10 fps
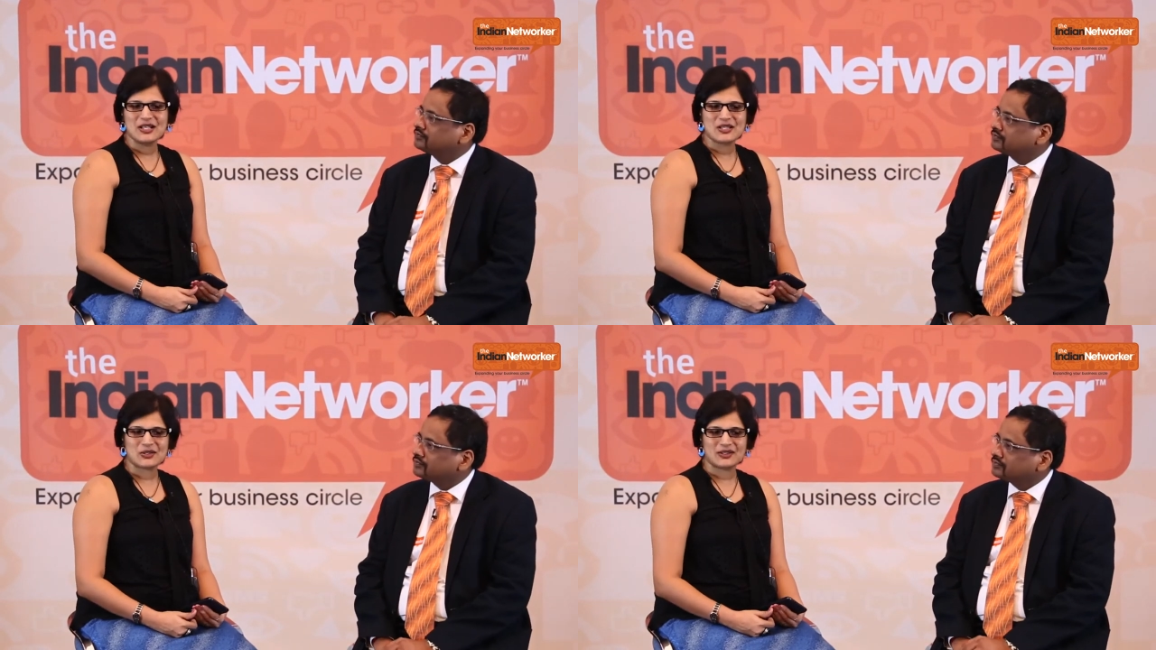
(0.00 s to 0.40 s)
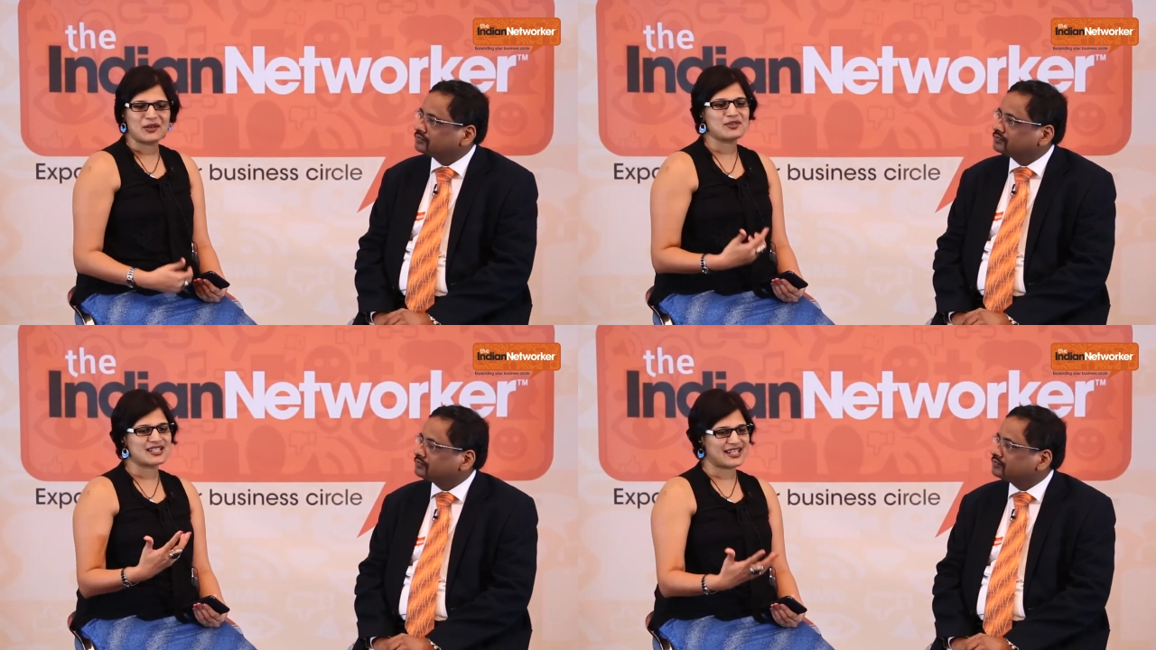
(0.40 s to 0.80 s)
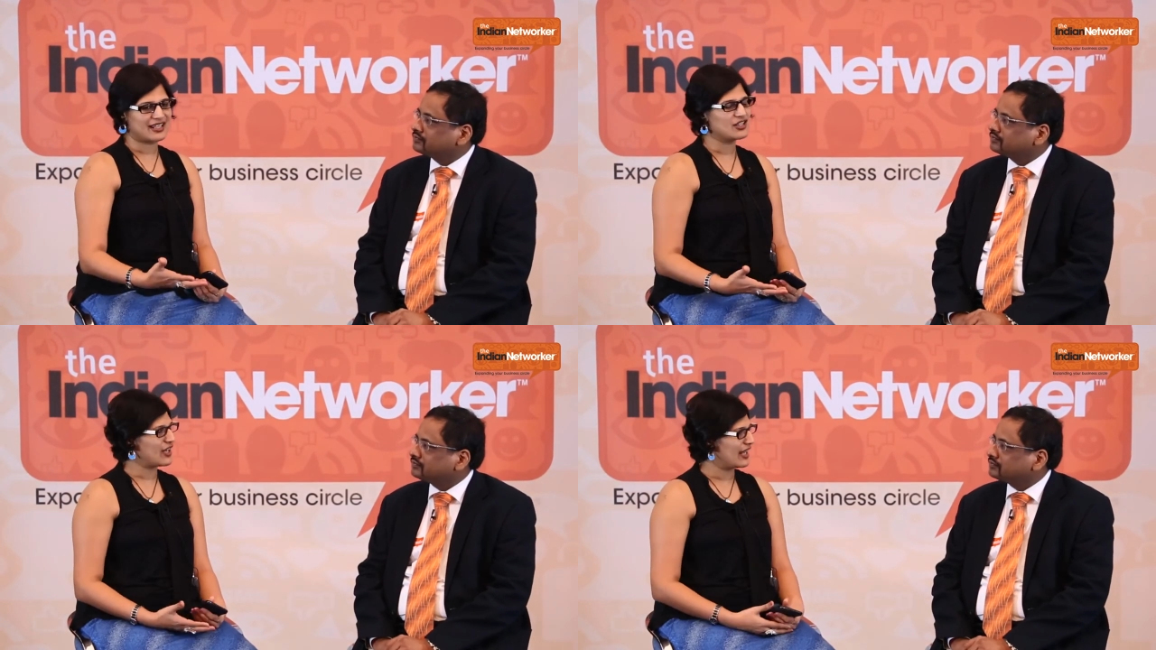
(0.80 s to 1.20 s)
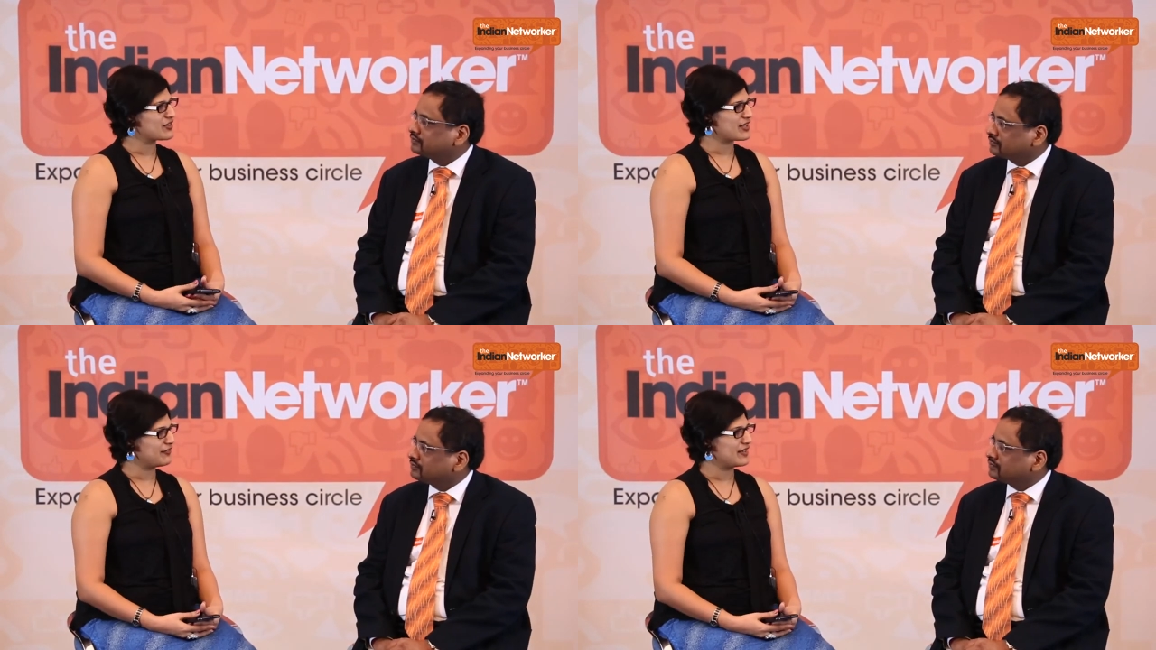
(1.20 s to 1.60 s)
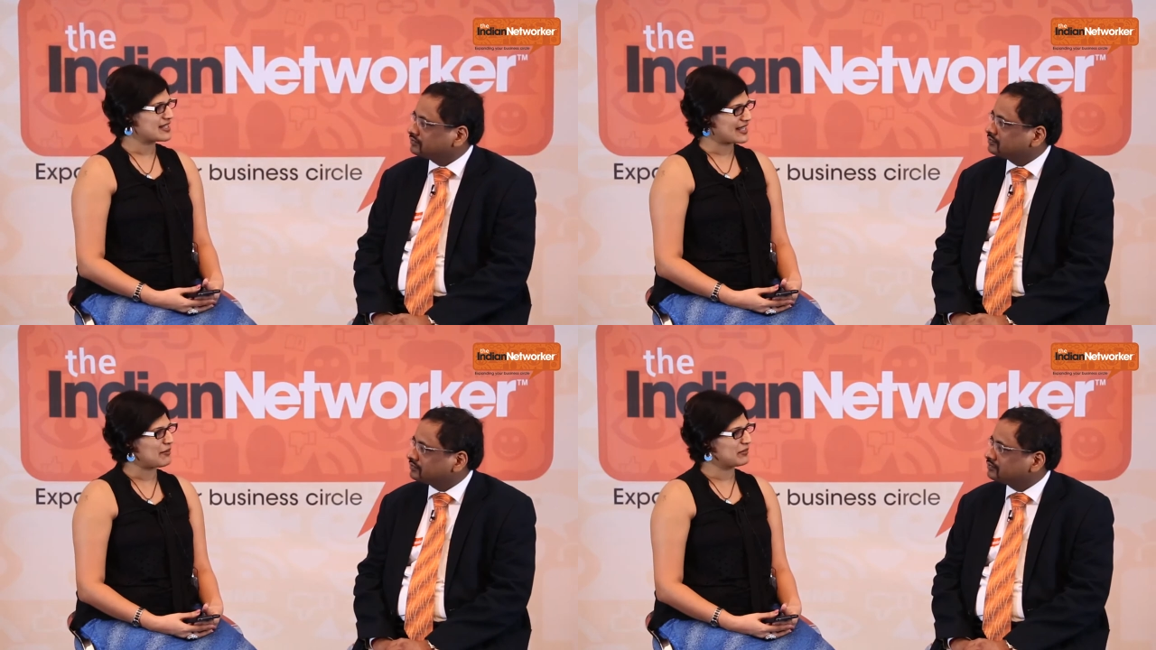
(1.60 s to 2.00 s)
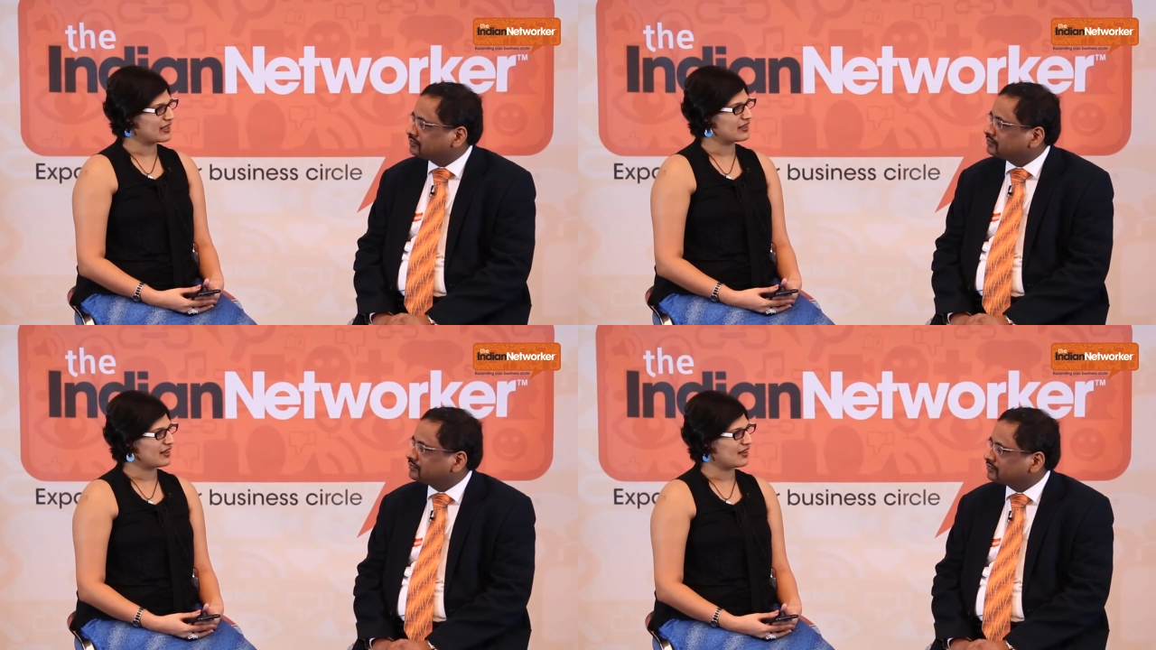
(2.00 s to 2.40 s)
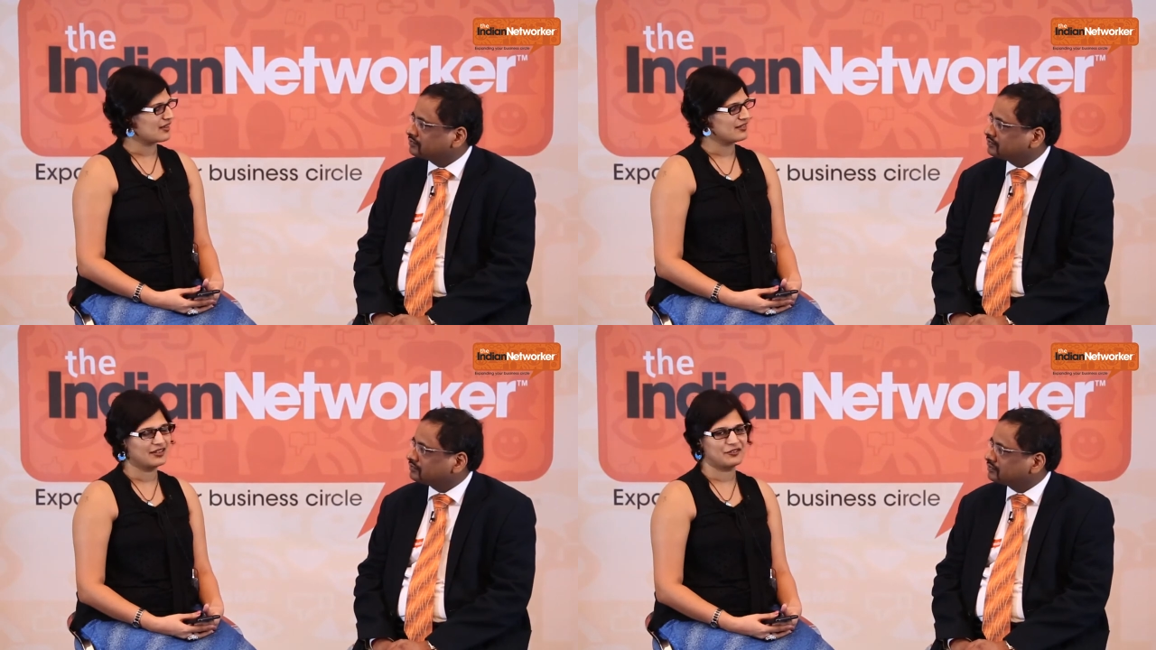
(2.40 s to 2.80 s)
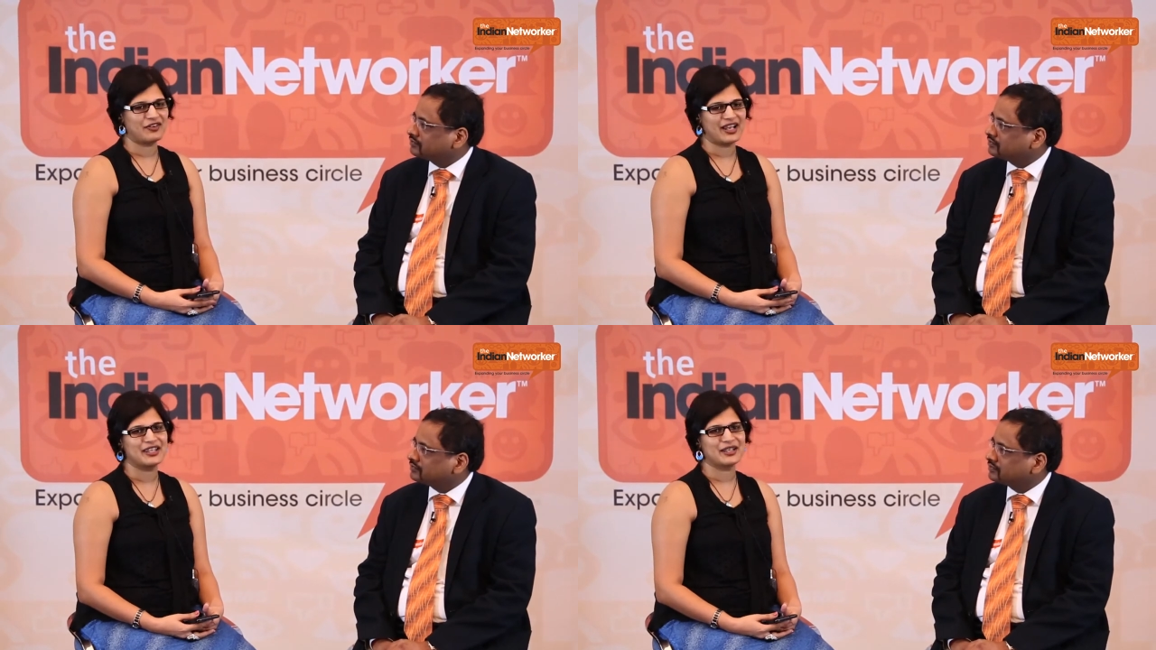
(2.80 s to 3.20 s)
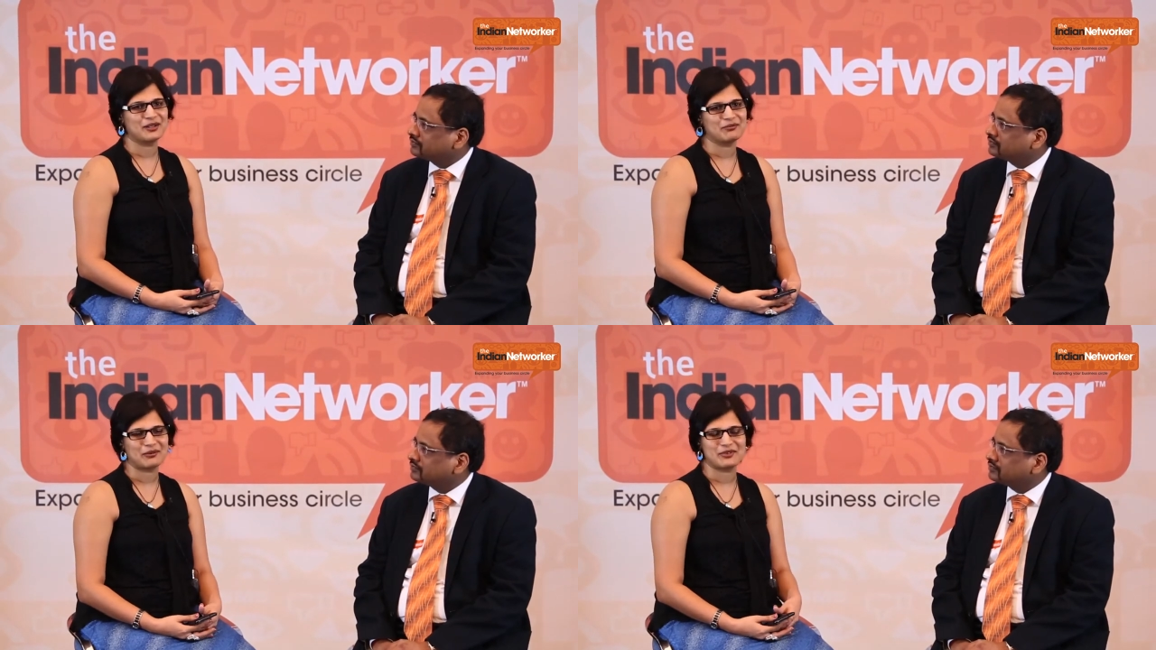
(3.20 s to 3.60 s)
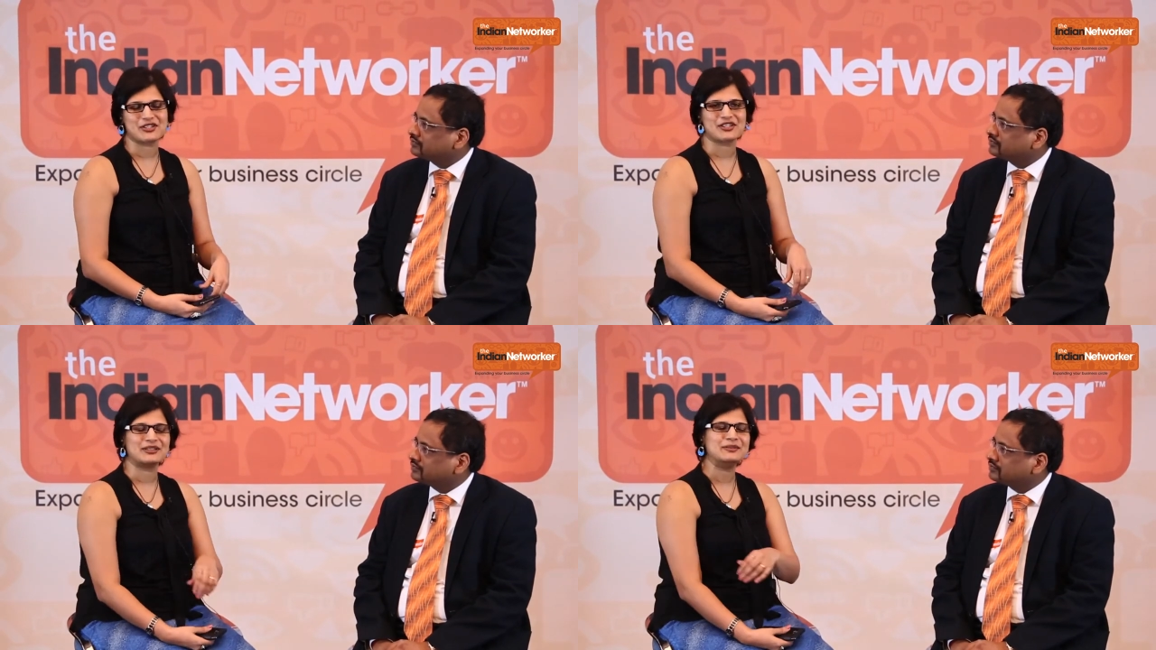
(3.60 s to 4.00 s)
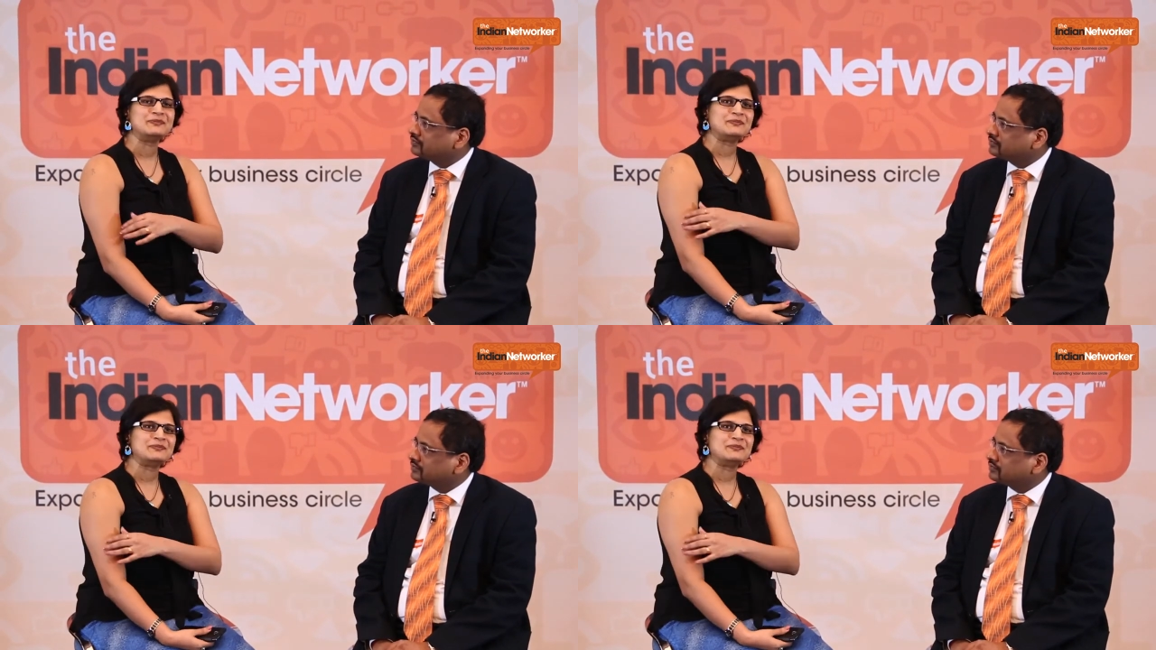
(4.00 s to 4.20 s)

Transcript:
Speaker 1: So that was the second challenge I faced, Sam, in finding a publisher.